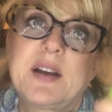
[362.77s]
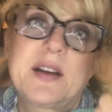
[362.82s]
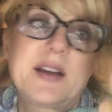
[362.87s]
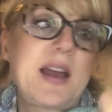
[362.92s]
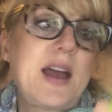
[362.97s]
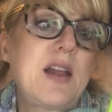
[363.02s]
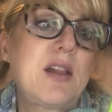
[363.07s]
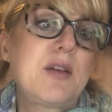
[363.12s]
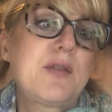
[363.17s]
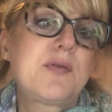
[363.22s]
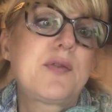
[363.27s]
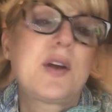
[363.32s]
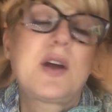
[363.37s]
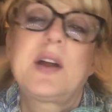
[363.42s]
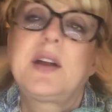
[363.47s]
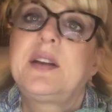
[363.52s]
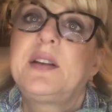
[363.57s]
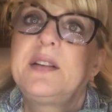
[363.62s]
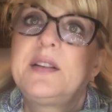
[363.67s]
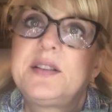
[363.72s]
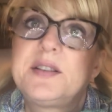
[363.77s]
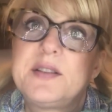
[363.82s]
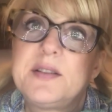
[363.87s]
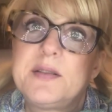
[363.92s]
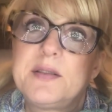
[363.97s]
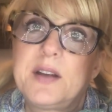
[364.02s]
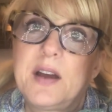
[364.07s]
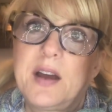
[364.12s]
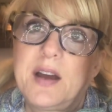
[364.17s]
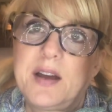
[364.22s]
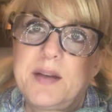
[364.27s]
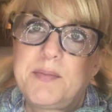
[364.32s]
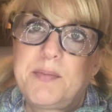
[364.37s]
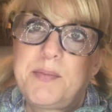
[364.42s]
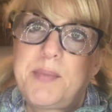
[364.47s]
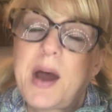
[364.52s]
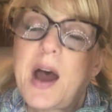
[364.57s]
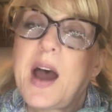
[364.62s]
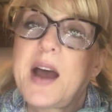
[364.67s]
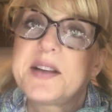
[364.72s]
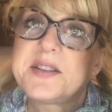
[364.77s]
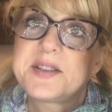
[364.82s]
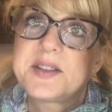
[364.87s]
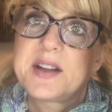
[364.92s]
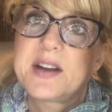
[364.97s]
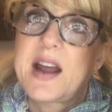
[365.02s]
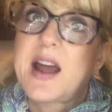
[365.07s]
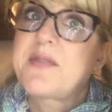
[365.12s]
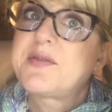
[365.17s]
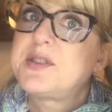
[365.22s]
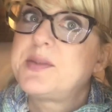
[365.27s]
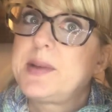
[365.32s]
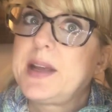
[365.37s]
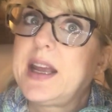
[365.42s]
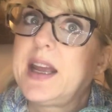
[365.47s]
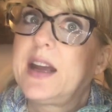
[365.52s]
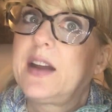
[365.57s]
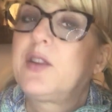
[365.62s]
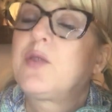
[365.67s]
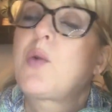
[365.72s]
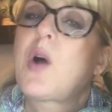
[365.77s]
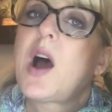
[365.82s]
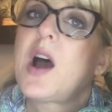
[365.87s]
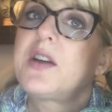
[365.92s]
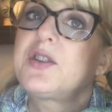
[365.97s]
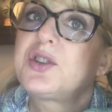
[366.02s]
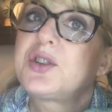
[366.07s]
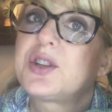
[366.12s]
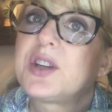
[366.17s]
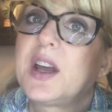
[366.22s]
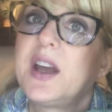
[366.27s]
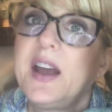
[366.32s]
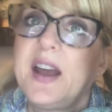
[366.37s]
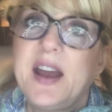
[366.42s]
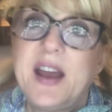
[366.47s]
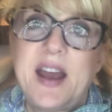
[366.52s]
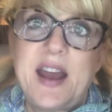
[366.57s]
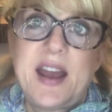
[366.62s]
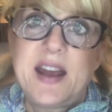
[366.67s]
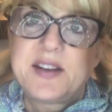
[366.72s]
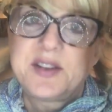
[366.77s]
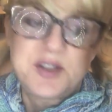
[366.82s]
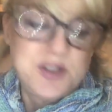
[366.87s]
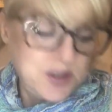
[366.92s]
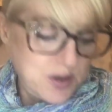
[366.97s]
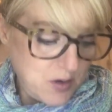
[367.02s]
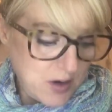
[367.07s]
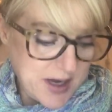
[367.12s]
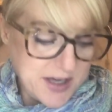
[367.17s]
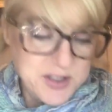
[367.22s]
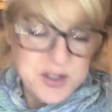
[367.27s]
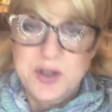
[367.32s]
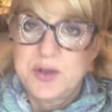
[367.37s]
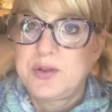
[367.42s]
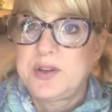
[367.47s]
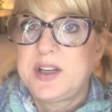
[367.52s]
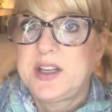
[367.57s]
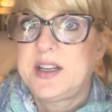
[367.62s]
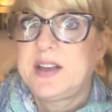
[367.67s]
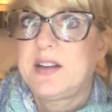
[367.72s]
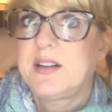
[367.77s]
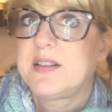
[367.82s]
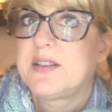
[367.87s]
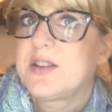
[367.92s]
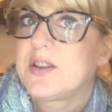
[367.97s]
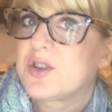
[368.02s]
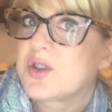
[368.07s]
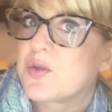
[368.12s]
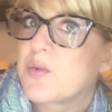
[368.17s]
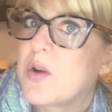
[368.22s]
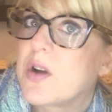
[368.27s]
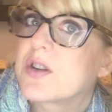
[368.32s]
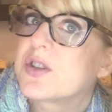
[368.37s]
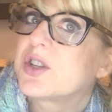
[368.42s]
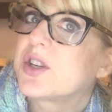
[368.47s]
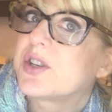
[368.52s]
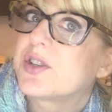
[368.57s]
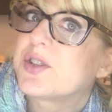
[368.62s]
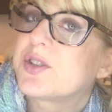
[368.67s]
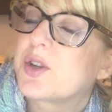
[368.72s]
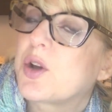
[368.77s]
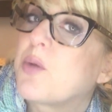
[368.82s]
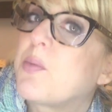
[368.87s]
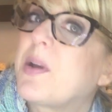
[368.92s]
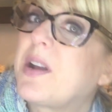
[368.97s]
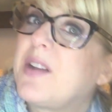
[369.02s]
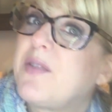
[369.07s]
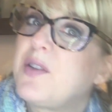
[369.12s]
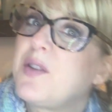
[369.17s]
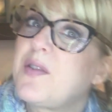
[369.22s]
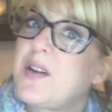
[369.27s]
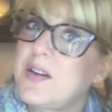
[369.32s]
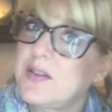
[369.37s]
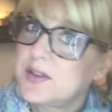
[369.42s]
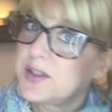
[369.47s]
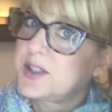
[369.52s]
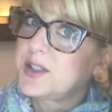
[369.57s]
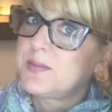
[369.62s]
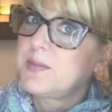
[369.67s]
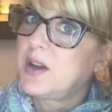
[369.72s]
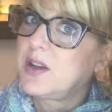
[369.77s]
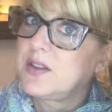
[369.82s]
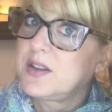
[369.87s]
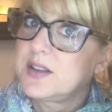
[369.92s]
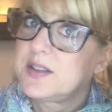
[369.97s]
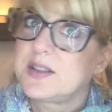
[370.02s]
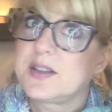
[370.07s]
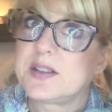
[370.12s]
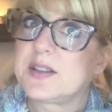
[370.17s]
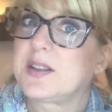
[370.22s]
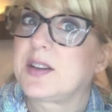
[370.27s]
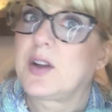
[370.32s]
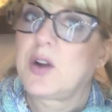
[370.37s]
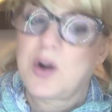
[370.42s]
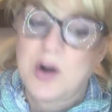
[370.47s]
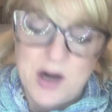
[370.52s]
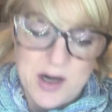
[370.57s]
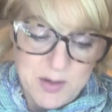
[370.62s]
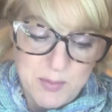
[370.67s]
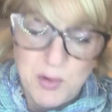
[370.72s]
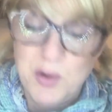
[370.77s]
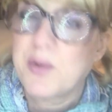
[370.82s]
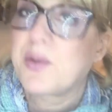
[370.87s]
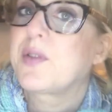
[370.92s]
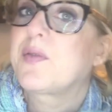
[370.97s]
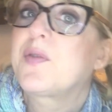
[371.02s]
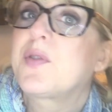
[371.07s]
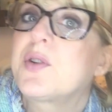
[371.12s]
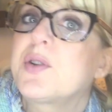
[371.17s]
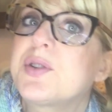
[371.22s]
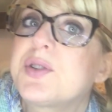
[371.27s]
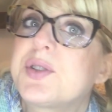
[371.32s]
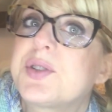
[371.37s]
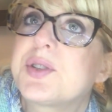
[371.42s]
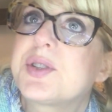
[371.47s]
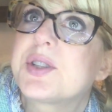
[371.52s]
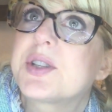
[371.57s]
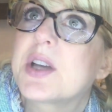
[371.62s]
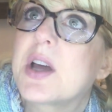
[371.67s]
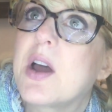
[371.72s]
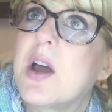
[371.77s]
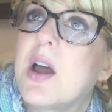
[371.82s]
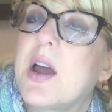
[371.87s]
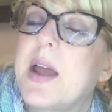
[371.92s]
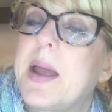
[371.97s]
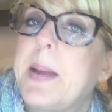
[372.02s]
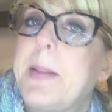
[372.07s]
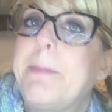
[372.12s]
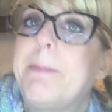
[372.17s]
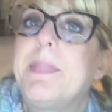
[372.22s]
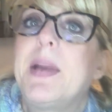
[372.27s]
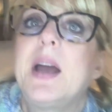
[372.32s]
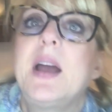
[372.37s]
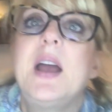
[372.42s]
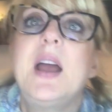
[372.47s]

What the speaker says: Califon pots that have to be hand washed. And so I do need dishwashing soap, and if you've ever smelled this, it's incredible. The first time